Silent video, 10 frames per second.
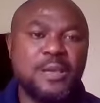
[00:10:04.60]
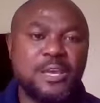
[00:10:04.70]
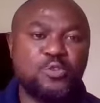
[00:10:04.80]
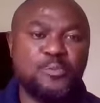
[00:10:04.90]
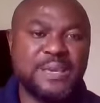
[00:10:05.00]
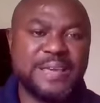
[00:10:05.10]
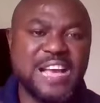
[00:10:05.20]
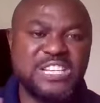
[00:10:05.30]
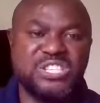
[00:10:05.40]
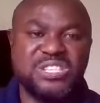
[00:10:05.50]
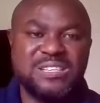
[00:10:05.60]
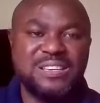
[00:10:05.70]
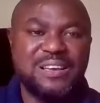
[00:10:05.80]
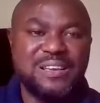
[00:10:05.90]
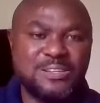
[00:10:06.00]
it will be cashy.
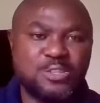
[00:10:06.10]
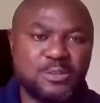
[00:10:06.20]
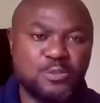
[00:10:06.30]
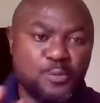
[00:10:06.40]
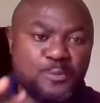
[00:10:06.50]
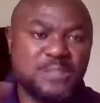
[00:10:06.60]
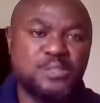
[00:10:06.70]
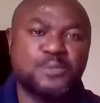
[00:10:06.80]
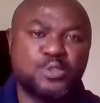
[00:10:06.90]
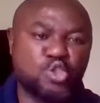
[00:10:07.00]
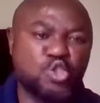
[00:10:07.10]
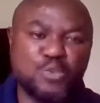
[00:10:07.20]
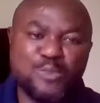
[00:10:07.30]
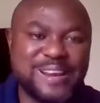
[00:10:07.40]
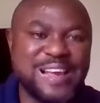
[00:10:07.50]
You'll be able to
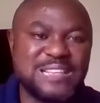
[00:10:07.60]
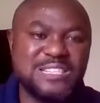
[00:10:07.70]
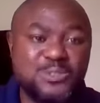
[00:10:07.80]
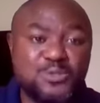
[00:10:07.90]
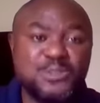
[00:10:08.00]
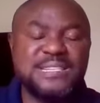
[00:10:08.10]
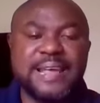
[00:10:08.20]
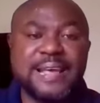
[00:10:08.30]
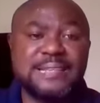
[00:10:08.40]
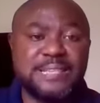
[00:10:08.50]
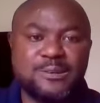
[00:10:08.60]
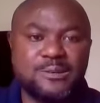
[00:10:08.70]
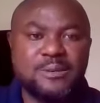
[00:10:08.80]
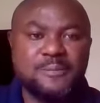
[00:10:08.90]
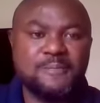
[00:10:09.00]
summarize it using
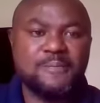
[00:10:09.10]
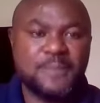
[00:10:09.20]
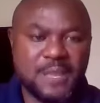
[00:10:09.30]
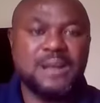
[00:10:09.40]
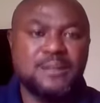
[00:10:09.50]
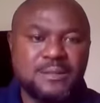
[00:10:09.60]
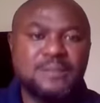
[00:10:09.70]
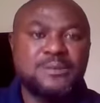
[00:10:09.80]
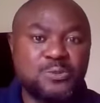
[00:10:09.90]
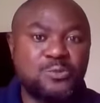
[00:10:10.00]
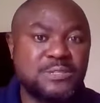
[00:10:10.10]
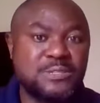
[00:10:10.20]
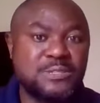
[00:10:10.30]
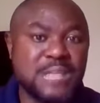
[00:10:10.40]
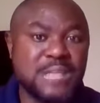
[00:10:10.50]
Excel. So do
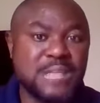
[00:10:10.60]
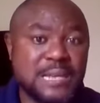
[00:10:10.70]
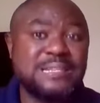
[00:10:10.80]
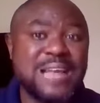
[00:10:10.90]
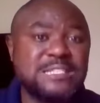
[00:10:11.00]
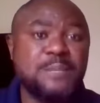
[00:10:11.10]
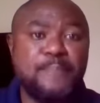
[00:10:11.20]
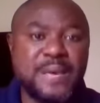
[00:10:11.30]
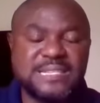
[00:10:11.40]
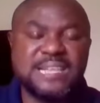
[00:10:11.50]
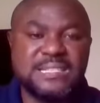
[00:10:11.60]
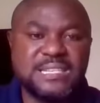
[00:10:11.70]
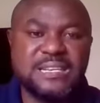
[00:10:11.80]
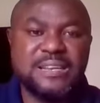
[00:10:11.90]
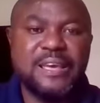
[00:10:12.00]
study, that's the basic
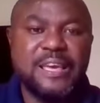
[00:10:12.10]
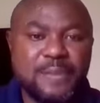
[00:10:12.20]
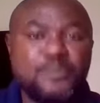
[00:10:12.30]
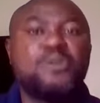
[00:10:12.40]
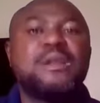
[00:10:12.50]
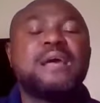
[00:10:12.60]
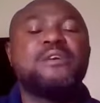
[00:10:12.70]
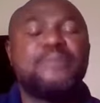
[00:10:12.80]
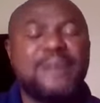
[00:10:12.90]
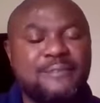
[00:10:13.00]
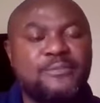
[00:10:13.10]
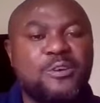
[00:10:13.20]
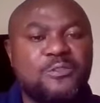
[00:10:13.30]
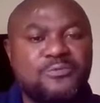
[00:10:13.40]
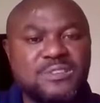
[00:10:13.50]
thing. People know that you
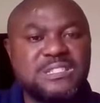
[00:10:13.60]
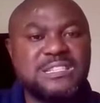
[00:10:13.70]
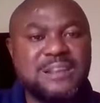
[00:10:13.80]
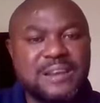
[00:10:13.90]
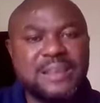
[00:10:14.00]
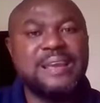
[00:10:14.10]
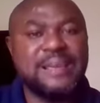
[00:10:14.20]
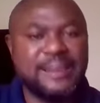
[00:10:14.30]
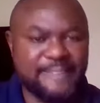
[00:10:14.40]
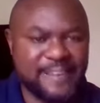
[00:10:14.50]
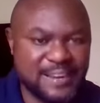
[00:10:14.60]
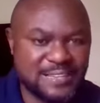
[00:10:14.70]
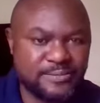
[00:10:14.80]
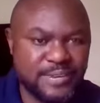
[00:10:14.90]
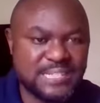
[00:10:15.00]
have your first degree in the
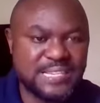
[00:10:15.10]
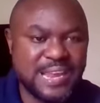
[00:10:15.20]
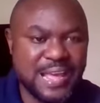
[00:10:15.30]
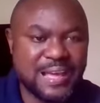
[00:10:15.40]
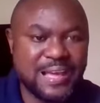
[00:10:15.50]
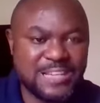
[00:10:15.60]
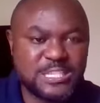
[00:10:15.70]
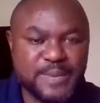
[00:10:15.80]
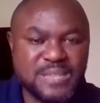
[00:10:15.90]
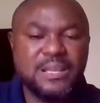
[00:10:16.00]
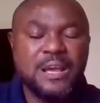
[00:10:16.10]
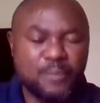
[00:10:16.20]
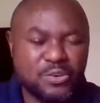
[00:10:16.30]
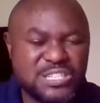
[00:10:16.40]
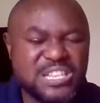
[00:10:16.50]
finance related aspect,
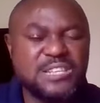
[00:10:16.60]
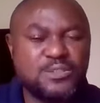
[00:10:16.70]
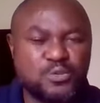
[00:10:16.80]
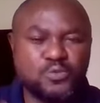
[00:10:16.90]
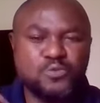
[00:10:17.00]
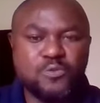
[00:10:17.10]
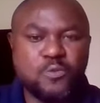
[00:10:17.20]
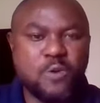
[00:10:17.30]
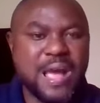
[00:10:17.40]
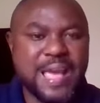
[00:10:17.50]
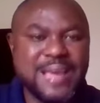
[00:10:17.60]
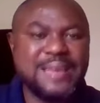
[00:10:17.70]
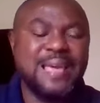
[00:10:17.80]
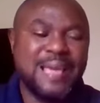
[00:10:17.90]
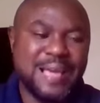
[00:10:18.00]
but you still need to go
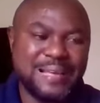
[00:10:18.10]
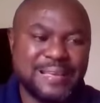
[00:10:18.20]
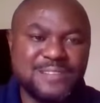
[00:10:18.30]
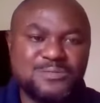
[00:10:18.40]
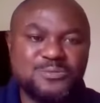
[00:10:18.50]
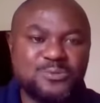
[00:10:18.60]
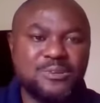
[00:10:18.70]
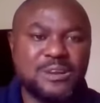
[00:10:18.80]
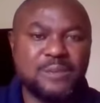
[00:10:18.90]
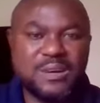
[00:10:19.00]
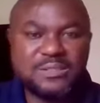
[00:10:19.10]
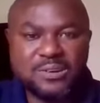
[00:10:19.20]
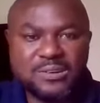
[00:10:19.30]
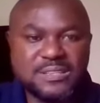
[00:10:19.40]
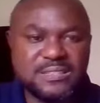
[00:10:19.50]
ahead and get to know about
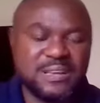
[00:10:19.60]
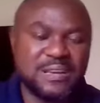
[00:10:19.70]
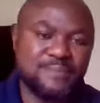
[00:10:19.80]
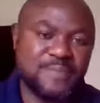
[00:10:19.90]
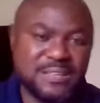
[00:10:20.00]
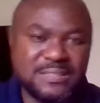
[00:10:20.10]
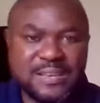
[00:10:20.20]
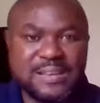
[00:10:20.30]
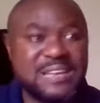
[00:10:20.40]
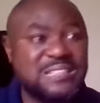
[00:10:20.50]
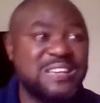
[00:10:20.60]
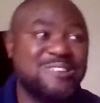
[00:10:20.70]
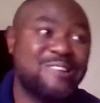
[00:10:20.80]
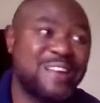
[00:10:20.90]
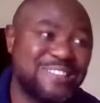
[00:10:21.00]
all these Excel. Then
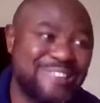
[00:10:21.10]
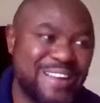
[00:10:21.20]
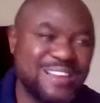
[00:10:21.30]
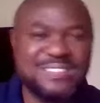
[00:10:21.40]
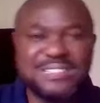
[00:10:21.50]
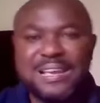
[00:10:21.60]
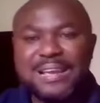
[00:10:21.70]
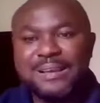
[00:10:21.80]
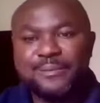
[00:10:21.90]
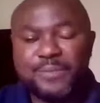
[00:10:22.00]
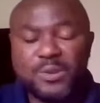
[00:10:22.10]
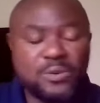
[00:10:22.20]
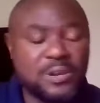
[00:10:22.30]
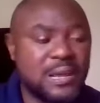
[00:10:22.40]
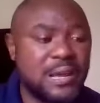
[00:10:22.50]
take other training.
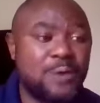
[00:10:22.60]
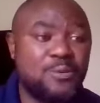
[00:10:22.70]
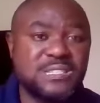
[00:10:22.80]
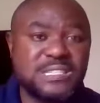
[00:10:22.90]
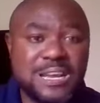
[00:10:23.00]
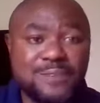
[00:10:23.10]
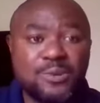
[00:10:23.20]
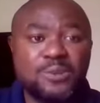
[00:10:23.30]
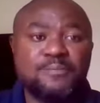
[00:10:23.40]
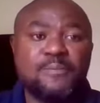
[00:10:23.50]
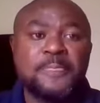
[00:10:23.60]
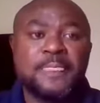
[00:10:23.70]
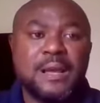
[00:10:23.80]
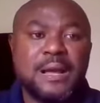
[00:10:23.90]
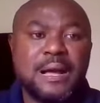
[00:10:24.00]
Build oneself on
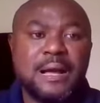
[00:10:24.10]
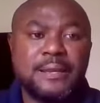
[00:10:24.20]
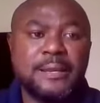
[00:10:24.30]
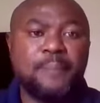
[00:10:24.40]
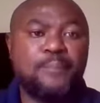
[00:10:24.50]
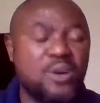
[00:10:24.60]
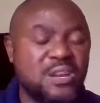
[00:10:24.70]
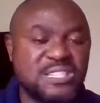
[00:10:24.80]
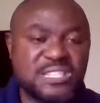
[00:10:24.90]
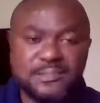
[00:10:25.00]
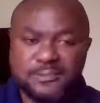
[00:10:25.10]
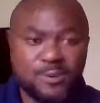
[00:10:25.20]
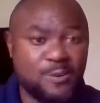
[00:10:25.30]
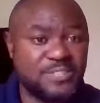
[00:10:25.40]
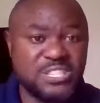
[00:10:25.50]
the policies
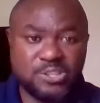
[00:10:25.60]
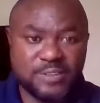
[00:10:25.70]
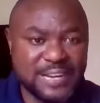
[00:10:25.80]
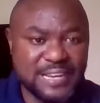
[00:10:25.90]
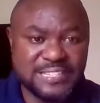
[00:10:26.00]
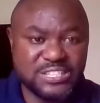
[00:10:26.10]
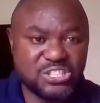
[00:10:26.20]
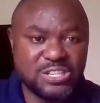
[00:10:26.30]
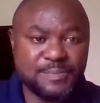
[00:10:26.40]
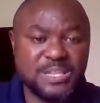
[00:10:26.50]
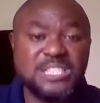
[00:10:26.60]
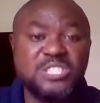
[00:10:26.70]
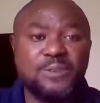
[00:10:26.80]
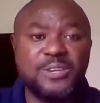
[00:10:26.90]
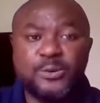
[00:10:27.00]
of each organization, I mean,
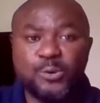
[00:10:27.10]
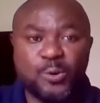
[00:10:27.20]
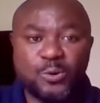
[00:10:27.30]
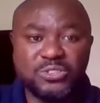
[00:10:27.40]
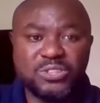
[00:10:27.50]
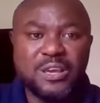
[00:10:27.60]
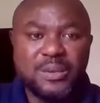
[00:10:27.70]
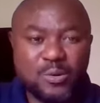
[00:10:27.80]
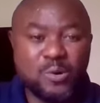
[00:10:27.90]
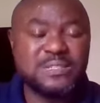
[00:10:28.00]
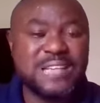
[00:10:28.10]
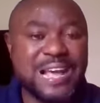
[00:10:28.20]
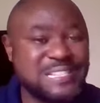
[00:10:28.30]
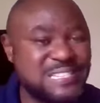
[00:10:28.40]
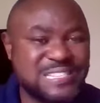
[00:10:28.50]
each of the donors,
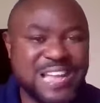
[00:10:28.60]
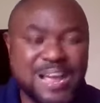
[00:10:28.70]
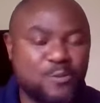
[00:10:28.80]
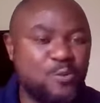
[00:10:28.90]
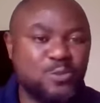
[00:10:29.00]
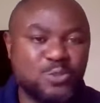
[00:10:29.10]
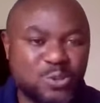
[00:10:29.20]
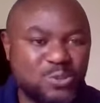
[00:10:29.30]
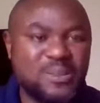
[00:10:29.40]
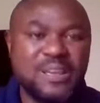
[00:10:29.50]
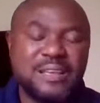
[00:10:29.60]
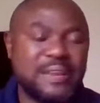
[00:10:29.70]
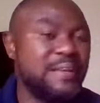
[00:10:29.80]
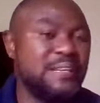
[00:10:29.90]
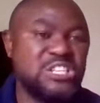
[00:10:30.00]
because as time goes on,
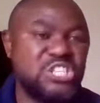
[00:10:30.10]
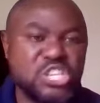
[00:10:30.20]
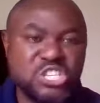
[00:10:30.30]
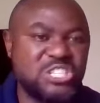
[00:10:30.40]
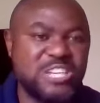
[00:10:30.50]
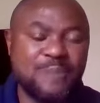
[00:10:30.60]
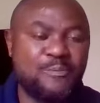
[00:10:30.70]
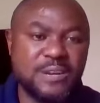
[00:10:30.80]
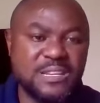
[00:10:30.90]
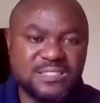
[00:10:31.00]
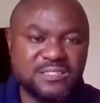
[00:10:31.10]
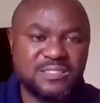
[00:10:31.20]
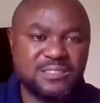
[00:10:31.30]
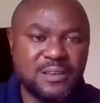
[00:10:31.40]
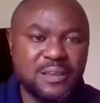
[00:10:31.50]
they change their
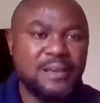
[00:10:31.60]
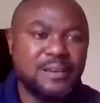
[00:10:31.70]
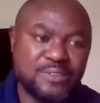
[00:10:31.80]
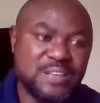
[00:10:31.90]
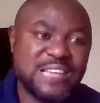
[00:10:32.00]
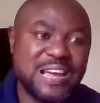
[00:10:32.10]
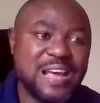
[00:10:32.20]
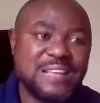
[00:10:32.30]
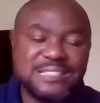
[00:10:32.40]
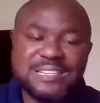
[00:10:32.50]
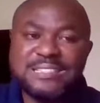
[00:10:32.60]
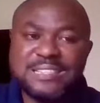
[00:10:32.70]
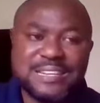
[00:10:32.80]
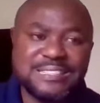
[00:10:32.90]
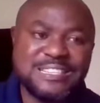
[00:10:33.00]
policies. USAID has
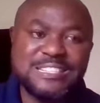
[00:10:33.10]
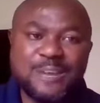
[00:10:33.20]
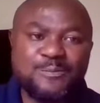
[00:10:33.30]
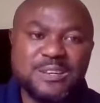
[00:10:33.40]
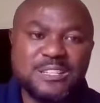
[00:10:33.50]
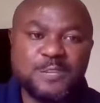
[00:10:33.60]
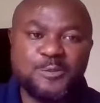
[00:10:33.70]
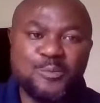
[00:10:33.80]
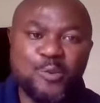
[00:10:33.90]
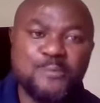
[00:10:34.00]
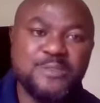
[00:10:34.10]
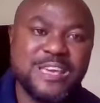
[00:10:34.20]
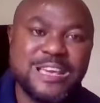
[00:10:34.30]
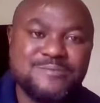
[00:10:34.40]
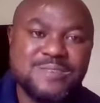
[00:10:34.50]
changed, they changed their policies,
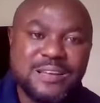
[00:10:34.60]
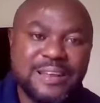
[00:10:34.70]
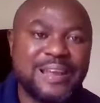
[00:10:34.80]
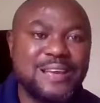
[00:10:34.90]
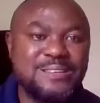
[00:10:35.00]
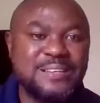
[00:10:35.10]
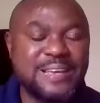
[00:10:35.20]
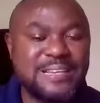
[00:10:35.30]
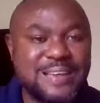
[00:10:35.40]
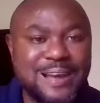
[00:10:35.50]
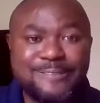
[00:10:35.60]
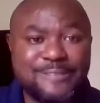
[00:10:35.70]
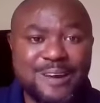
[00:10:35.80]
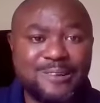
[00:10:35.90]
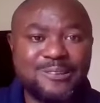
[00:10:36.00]
OBM, and IDADR
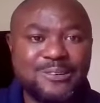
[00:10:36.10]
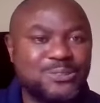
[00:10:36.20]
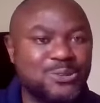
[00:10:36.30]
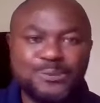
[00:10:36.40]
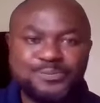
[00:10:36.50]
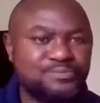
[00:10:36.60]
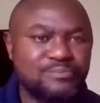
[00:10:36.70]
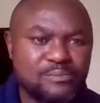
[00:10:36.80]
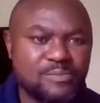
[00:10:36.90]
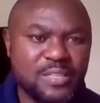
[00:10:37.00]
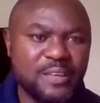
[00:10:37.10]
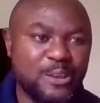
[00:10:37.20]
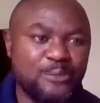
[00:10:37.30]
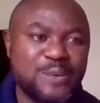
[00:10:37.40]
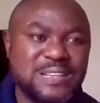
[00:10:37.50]
now. So
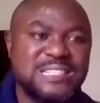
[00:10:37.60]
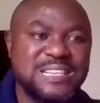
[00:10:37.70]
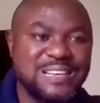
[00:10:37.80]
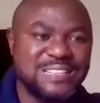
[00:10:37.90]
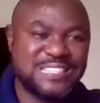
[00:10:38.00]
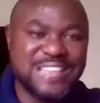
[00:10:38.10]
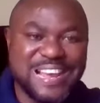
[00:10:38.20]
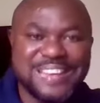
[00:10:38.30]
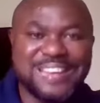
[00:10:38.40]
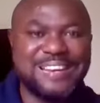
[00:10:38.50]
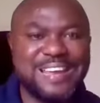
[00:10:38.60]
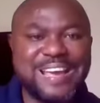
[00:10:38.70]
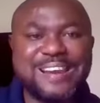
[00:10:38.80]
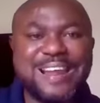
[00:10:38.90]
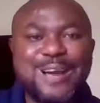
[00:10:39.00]
if you still stay in the
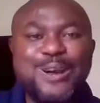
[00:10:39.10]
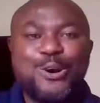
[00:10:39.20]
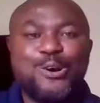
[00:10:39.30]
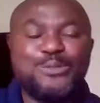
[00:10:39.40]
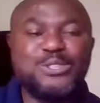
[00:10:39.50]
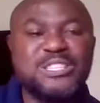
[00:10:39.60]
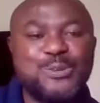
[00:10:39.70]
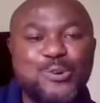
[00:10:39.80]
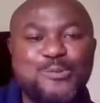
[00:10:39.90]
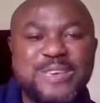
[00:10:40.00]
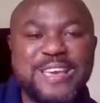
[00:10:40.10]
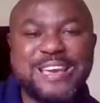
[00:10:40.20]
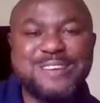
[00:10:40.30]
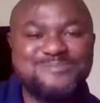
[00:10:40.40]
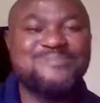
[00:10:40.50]
era of using the
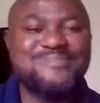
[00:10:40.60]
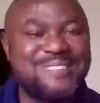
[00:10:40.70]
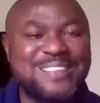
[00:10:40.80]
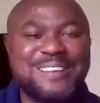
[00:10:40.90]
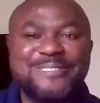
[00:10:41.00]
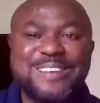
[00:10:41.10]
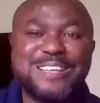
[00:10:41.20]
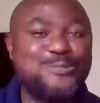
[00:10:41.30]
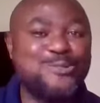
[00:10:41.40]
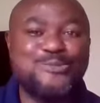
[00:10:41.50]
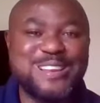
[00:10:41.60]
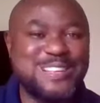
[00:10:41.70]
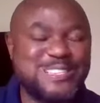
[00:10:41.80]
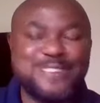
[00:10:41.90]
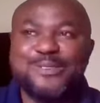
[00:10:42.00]
OBM, by the time you go for an
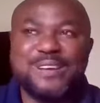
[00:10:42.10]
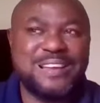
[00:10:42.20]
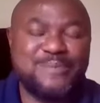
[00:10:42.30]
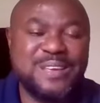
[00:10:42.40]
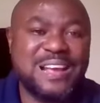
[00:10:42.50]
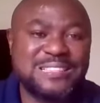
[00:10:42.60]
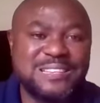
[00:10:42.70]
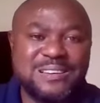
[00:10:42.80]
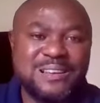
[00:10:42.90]
interview and you'll be asking